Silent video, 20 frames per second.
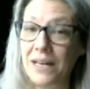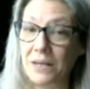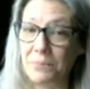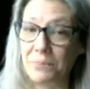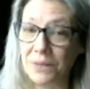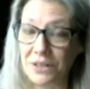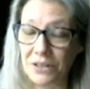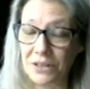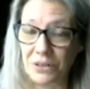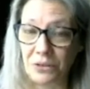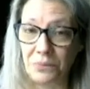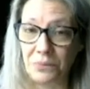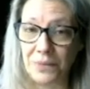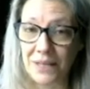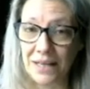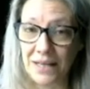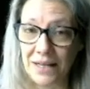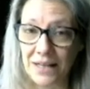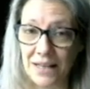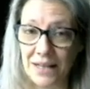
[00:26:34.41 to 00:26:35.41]
but the new
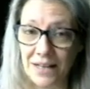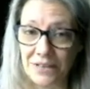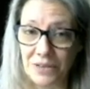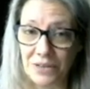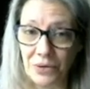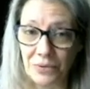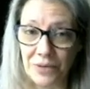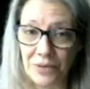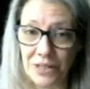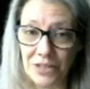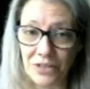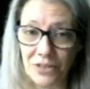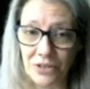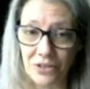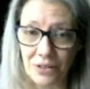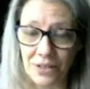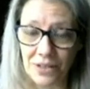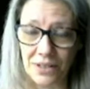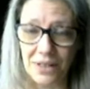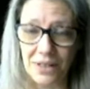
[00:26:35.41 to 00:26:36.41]
beginning has already
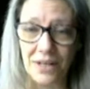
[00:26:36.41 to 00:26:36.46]
started.